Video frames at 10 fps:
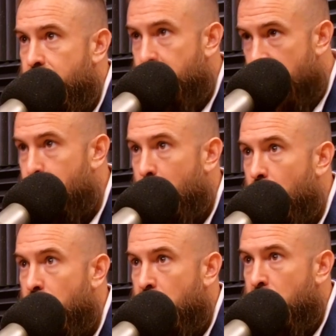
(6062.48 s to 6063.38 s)

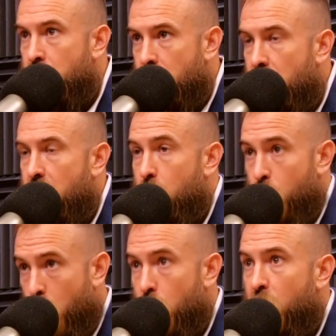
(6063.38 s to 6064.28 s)
people in a
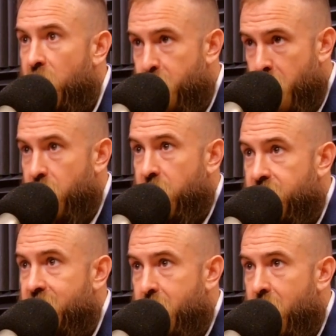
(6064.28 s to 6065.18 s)
world of
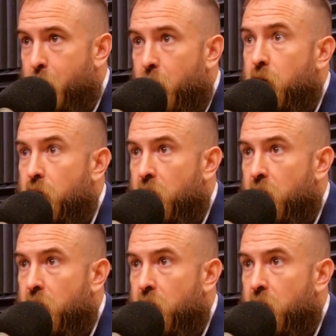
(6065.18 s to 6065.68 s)
billions of people,